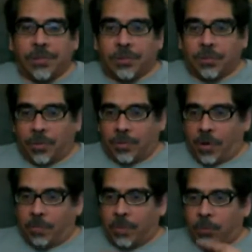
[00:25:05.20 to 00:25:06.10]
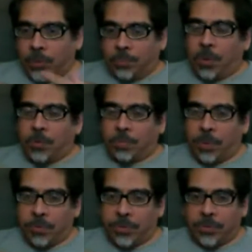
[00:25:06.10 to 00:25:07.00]
So they'll all be
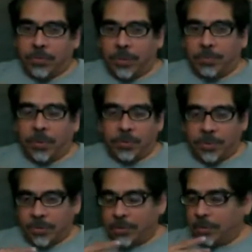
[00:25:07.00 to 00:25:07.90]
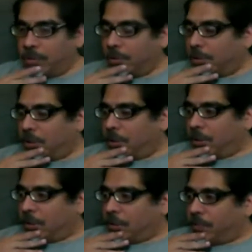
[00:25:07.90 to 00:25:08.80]
posted and reposted
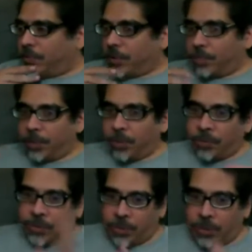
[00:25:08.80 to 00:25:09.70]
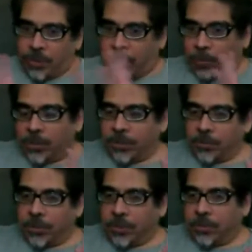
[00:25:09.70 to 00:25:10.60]
for the people who are just generally
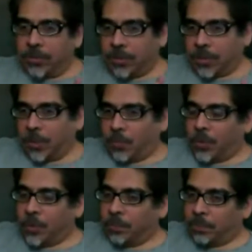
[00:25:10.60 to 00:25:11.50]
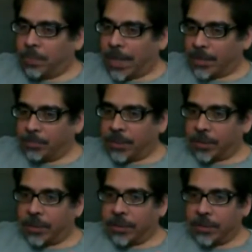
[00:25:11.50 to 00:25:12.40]
interested in just that one aspect.
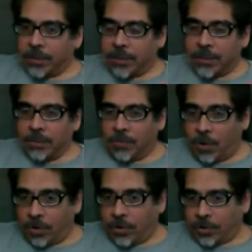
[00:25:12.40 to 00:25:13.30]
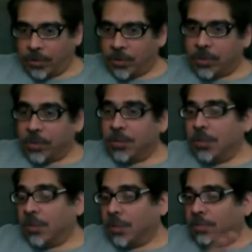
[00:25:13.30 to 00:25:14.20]
They can see it on the community.
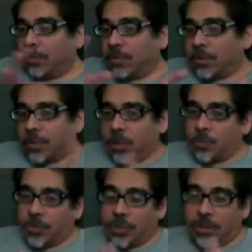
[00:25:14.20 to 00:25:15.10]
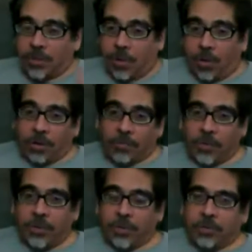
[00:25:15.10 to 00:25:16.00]
If they're interested in all the
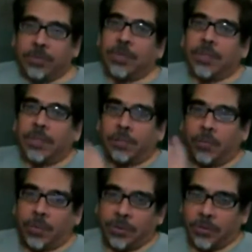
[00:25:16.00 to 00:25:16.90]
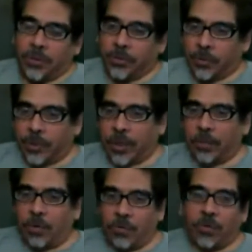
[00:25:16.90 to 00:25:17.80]
videos, then they can watch it, just so that I
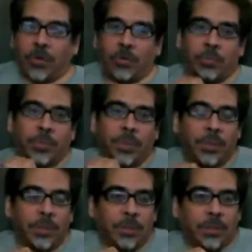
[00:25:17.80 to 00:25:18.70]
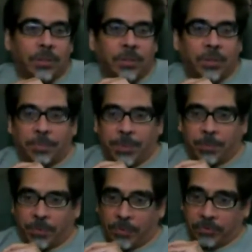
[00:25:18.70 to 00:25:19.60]
don't overload some
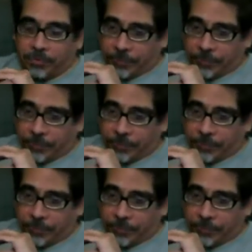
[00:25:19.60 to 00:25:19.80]
people.